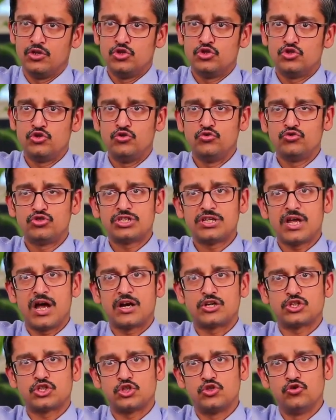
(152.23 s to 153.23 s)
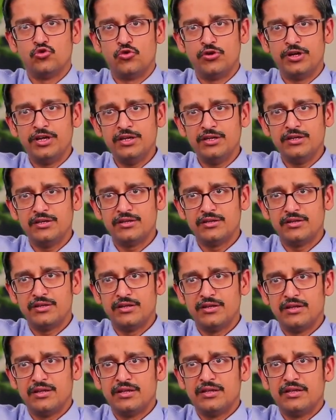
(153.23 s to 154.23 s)
So you start snoring,
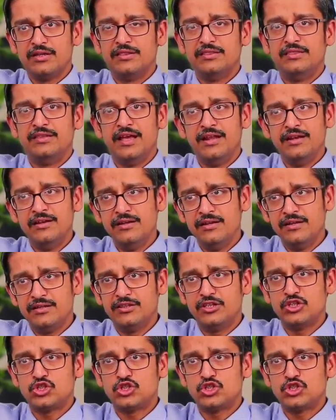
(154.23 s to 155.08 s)
then